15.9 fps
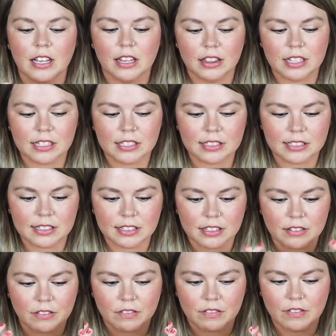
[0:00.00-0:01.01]
this
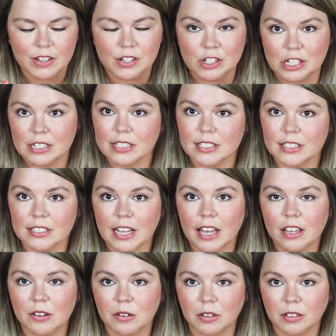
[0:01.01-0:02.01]
vicious
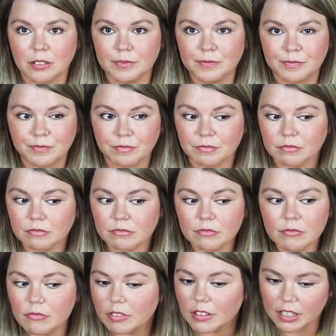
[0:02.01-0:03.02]
cycle,
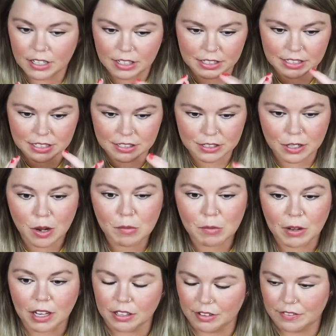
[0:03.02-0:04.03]
and it's a
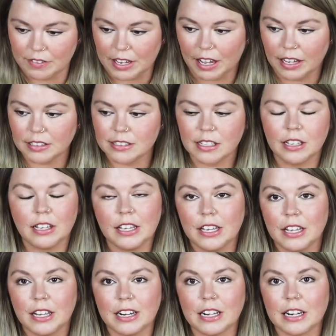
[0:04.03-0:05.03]
snowball effect.
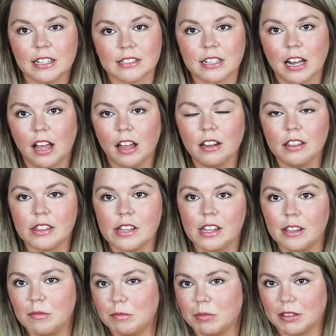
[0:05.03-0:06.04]
And it isn't
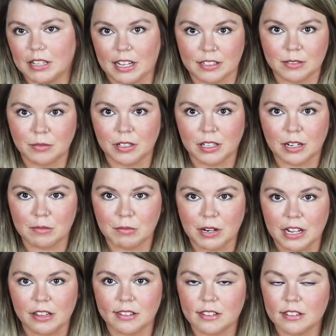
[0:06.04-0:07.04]
healthy, but that's what our
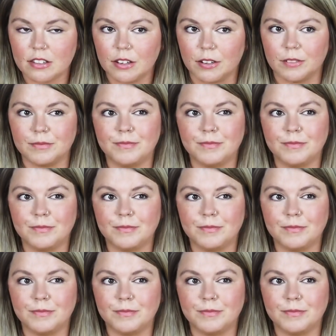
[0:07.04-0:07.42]
brains do.